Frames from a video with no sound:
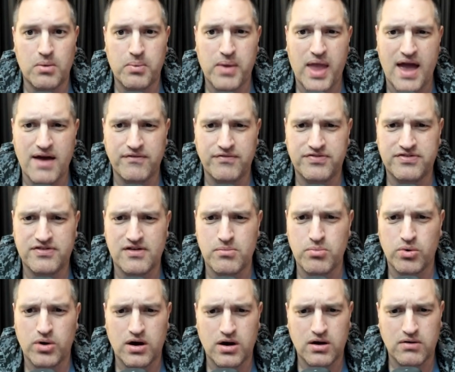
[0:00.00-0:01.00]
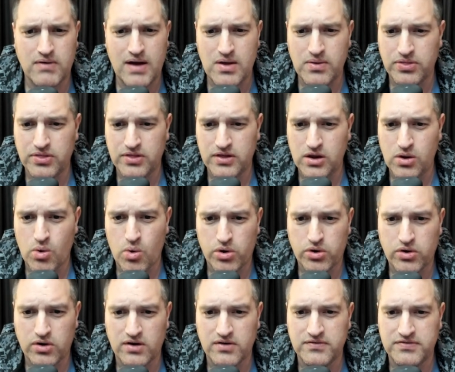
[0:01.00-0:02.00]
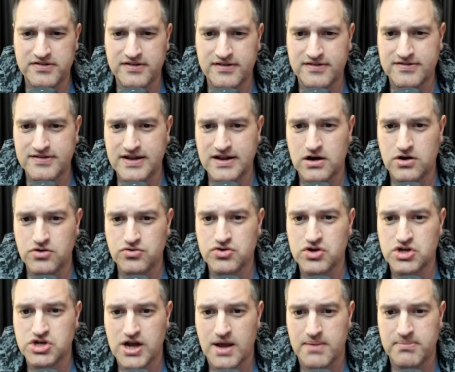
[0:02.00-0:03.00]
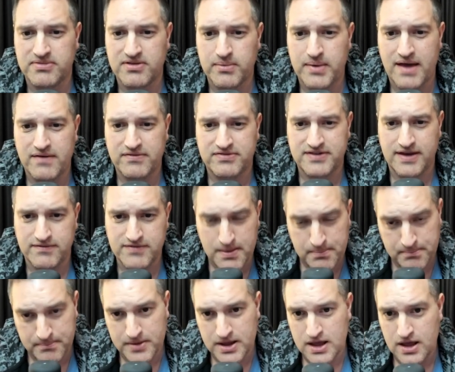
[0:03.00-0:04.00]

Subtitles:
We have somewhere around the order of 1,600 gems that we have saved up.